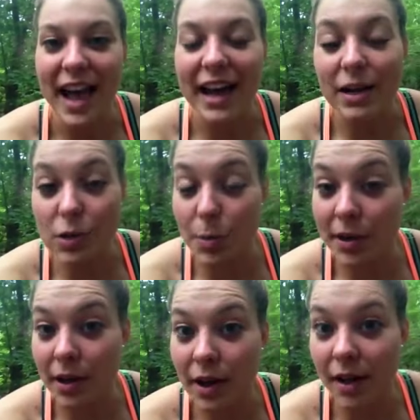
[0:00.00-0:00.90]
And I also
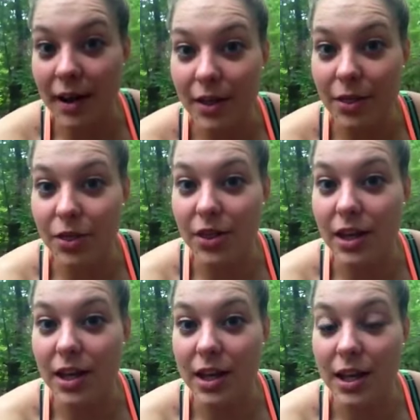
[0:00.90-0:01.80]
put it on
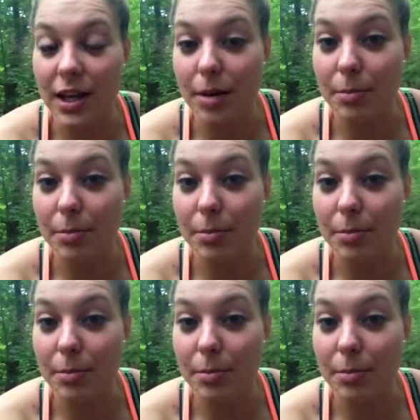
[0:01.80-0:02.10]
the